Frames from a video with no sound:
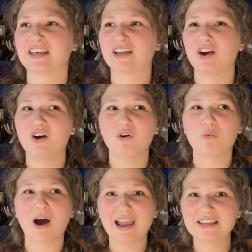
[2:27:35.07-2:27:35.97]
like,
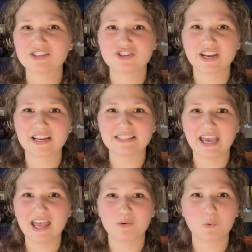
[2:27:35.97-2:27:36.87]
why is Jenna
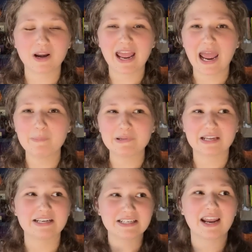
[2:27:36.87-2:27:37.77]
dead? What happened?
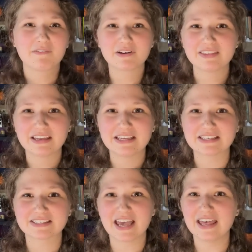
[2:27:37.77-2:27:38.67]
I did everything he
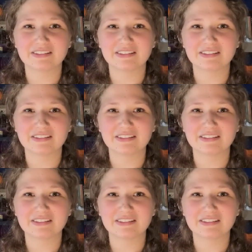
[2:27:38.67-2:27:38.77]
said.